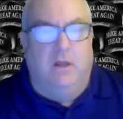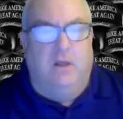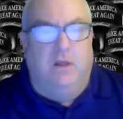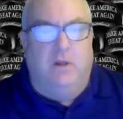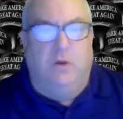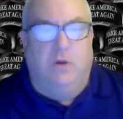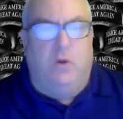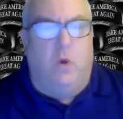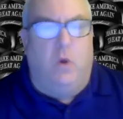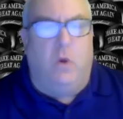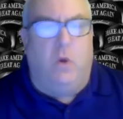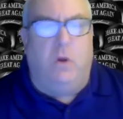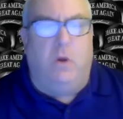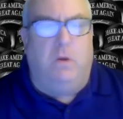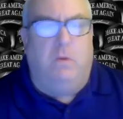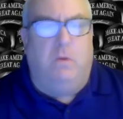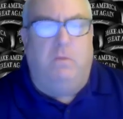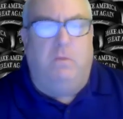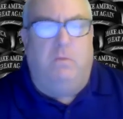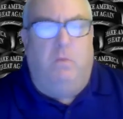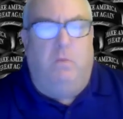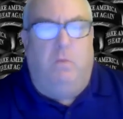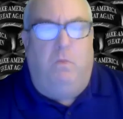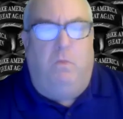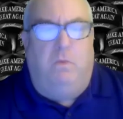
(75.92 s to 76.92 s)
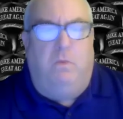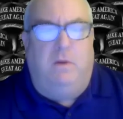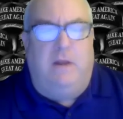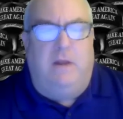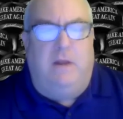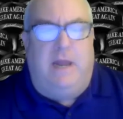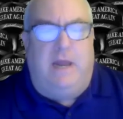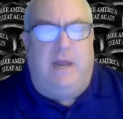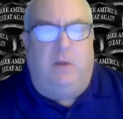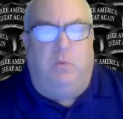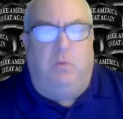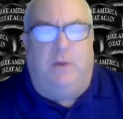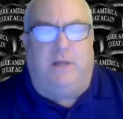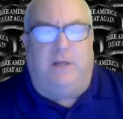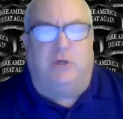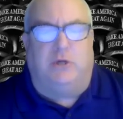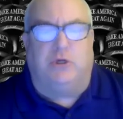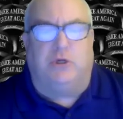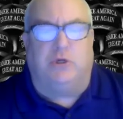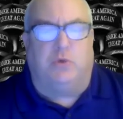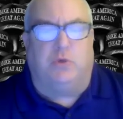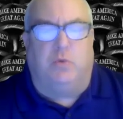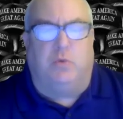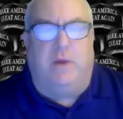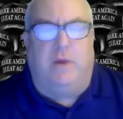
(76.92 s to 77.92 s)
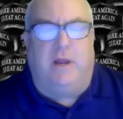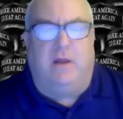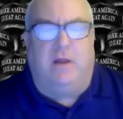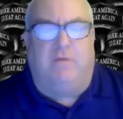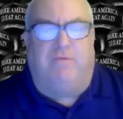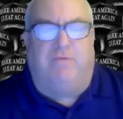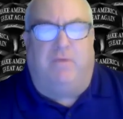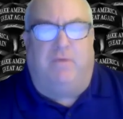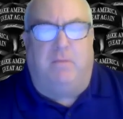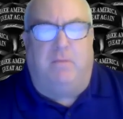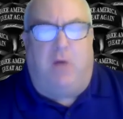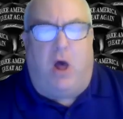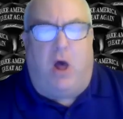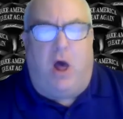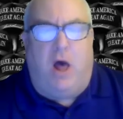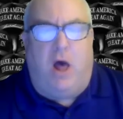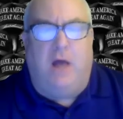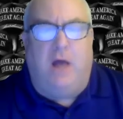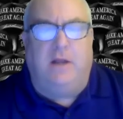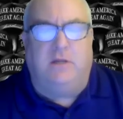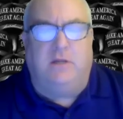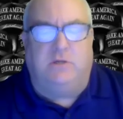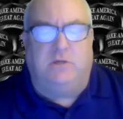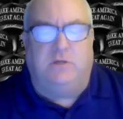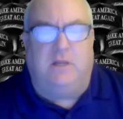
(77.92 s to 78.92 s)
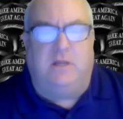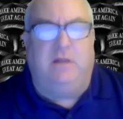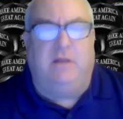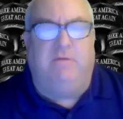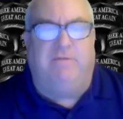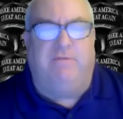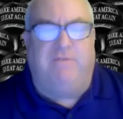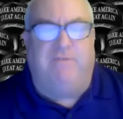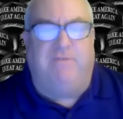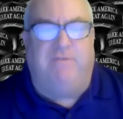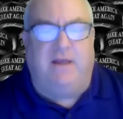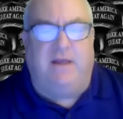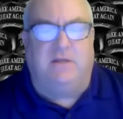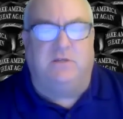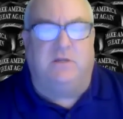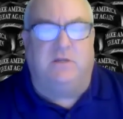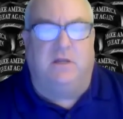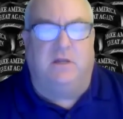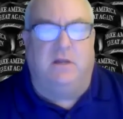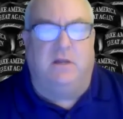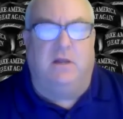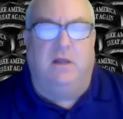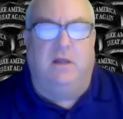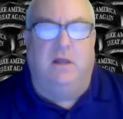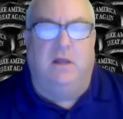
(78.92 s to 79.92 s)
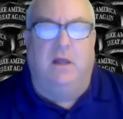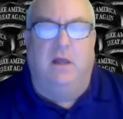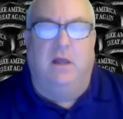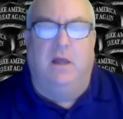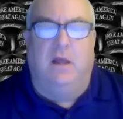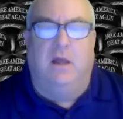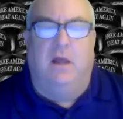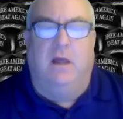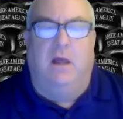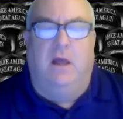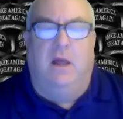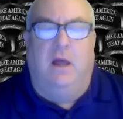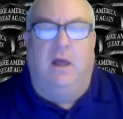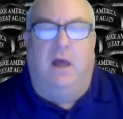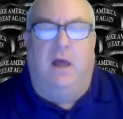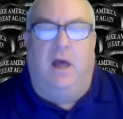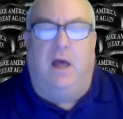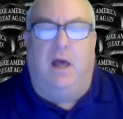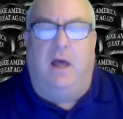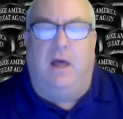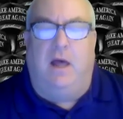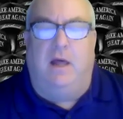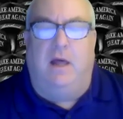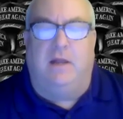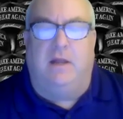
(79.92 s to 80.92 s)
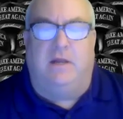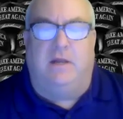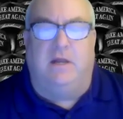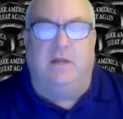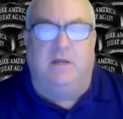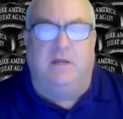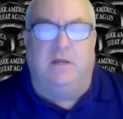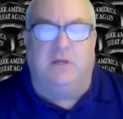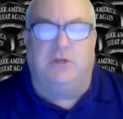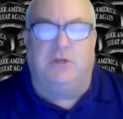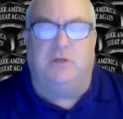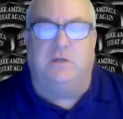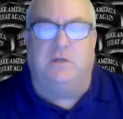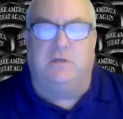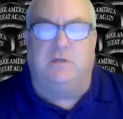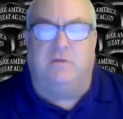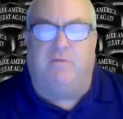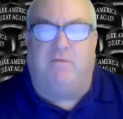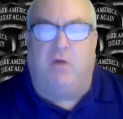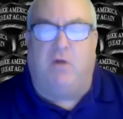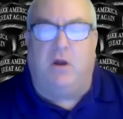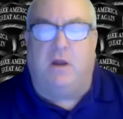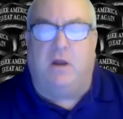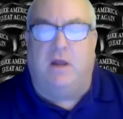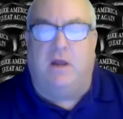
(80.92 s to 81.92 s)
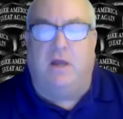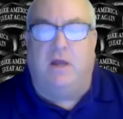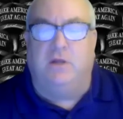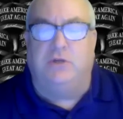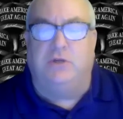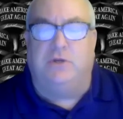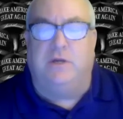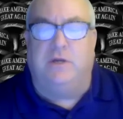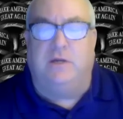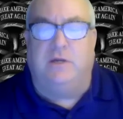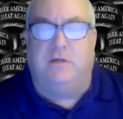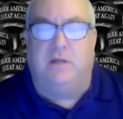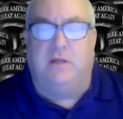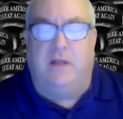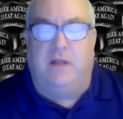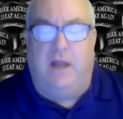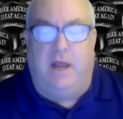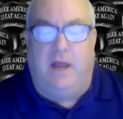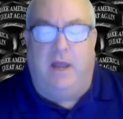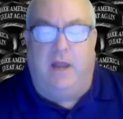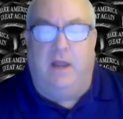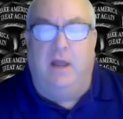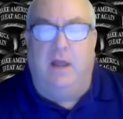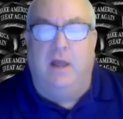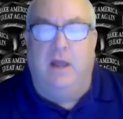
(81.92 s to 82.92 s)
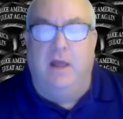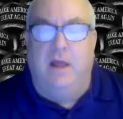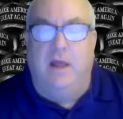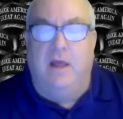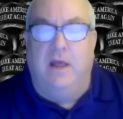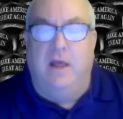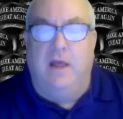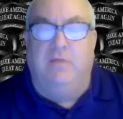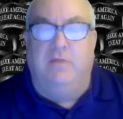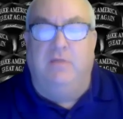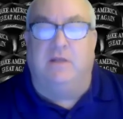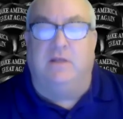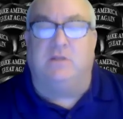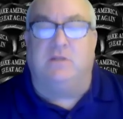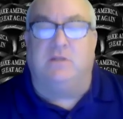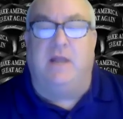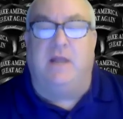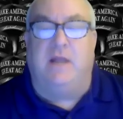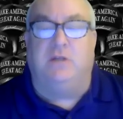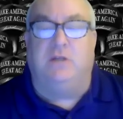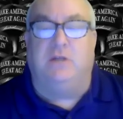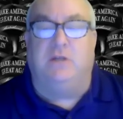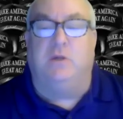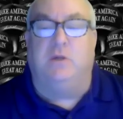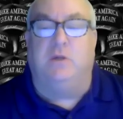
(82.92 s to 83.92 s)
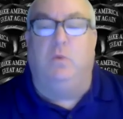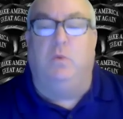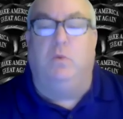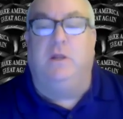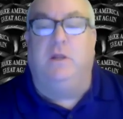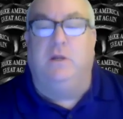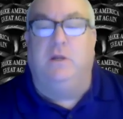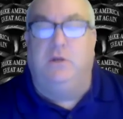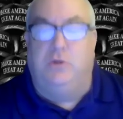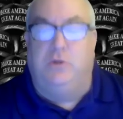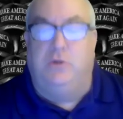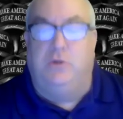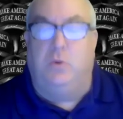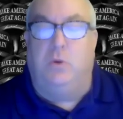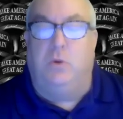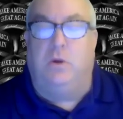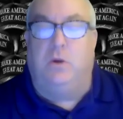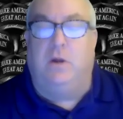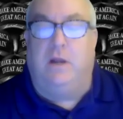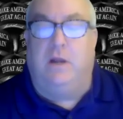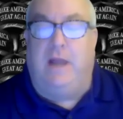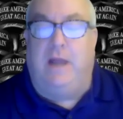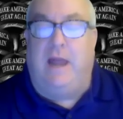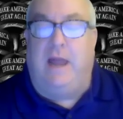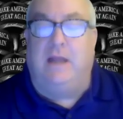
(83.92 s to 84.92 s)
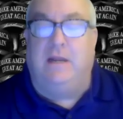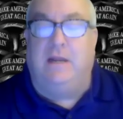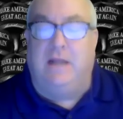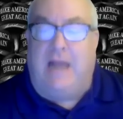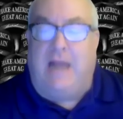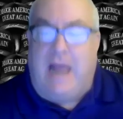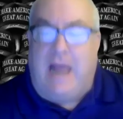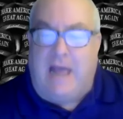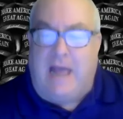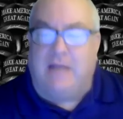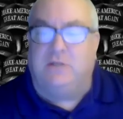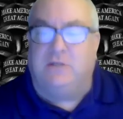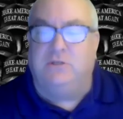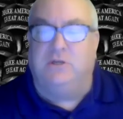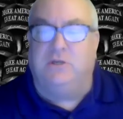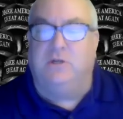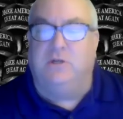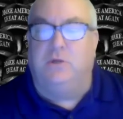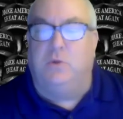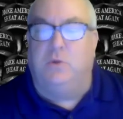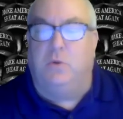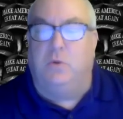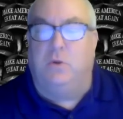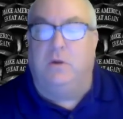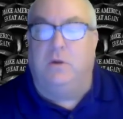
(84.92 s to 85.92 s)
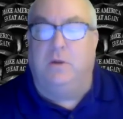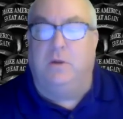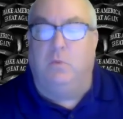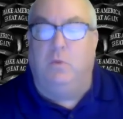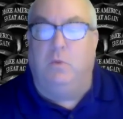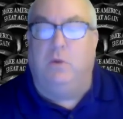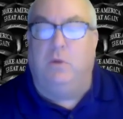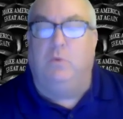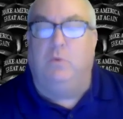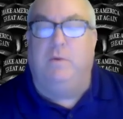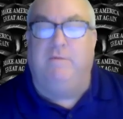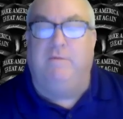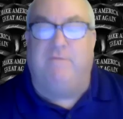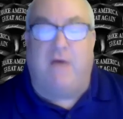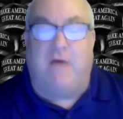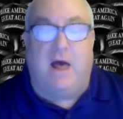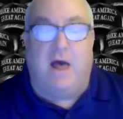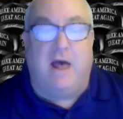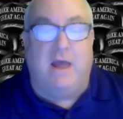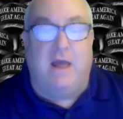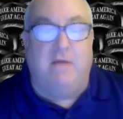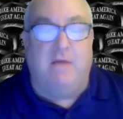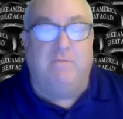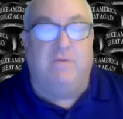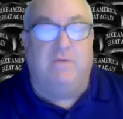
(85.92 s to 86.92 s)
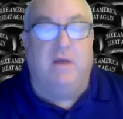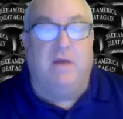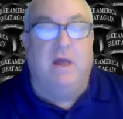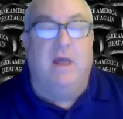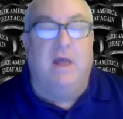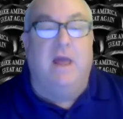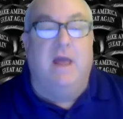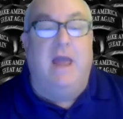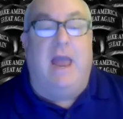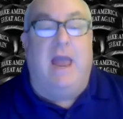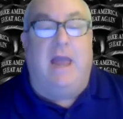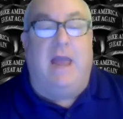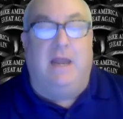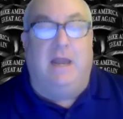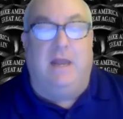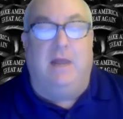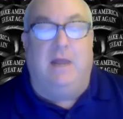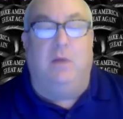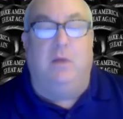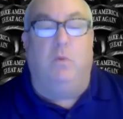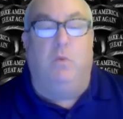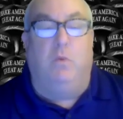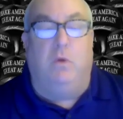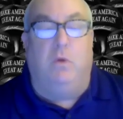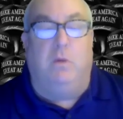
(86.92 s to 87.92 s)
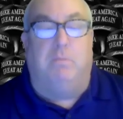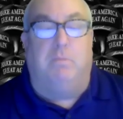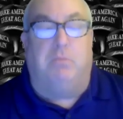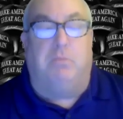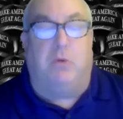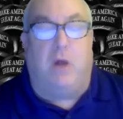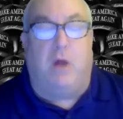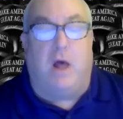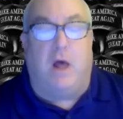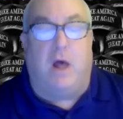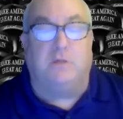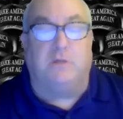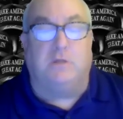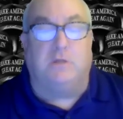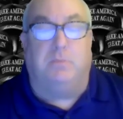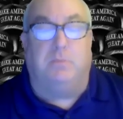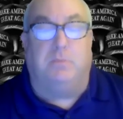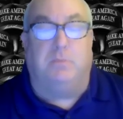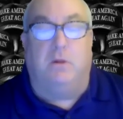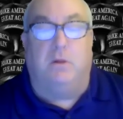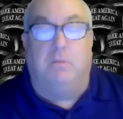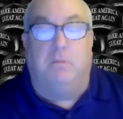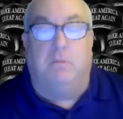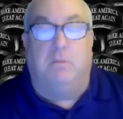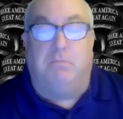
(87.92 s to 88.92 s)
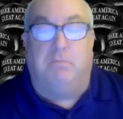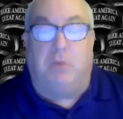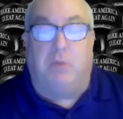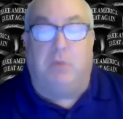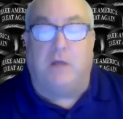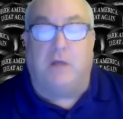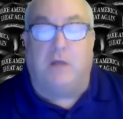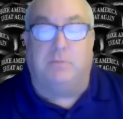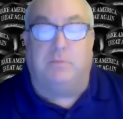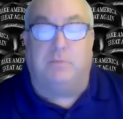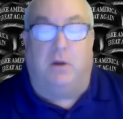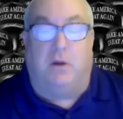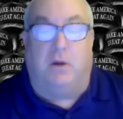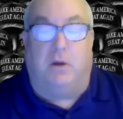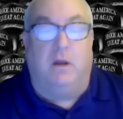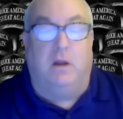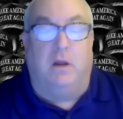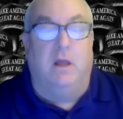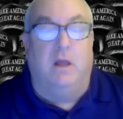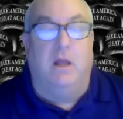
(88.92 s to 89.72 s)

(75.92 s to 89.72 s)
Nor need we shrink from honestly facing conditions of our country today. This nation will endure, and it has endured. It will revive, and it will prosper.